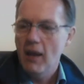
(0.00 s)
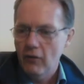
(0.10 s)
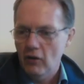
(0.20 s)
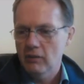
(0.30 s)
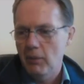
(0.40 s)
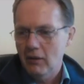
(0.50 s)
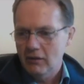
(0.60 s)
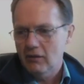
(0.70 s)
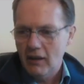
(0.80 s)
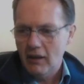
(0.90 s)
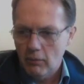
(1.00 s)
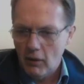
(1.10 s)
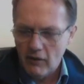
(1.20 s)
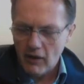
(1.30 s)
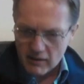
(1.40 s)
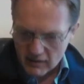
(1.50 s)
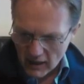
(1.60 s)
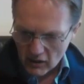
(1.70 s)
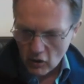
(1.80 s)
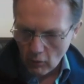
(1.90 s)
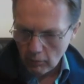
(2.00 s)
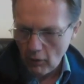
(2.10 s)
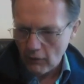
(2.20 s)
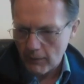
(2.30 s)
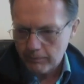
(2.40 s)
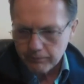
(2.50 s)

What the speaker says: If you're supposed to take your profit, take your profit.